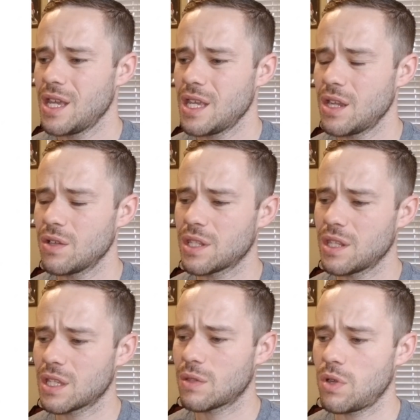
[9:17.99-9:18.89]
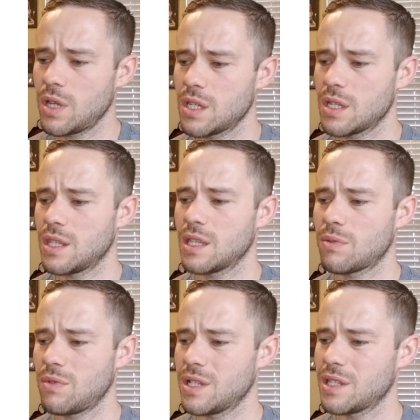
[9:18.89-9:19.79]
Here's this one. This
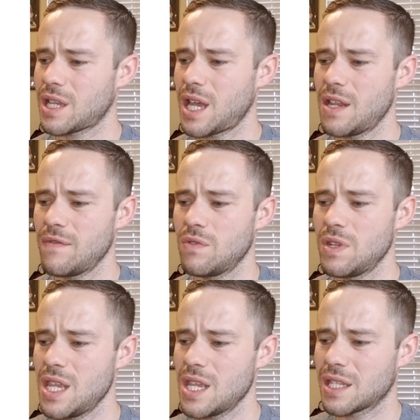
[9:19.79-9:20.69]
one's kind of unique.